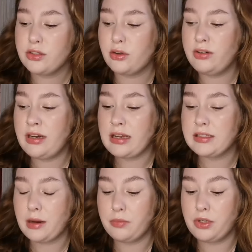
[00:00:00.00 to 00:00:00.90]
So
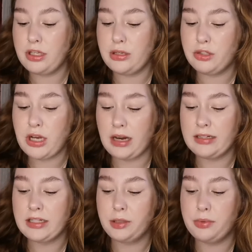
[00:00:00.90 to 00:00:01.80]
next I'm going to use
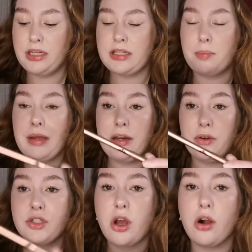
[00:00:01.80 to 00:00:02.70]
Charlotte Tilbury's
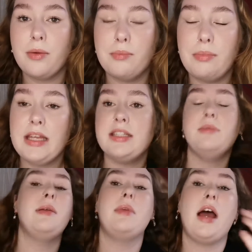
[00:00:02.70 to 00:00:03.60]
Pillow Talk
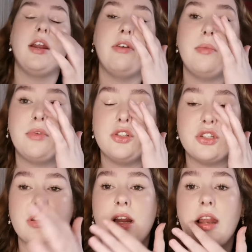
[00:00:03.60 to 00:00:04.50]
Medium Lip Liner, and I'm
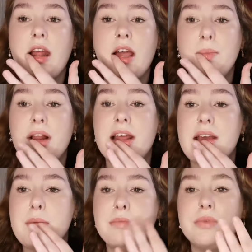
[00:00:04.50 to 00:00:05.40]
just going to line my
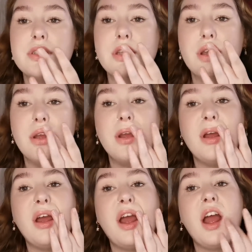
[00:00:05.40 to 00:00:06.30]
lips.
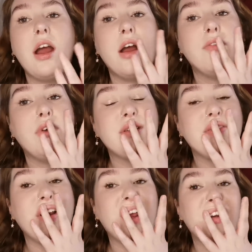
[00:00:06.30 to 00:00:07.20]
First
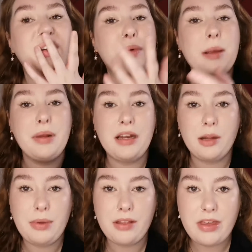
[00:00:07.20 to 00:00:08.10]
of all, I'll just wipe a
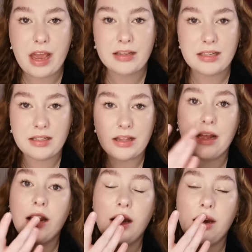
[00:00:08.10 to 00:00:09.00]
little bit of the excess of
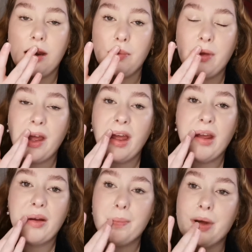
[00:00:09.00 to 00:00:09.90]
that lip
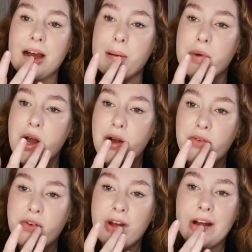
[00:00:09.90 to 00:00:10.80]
balm off,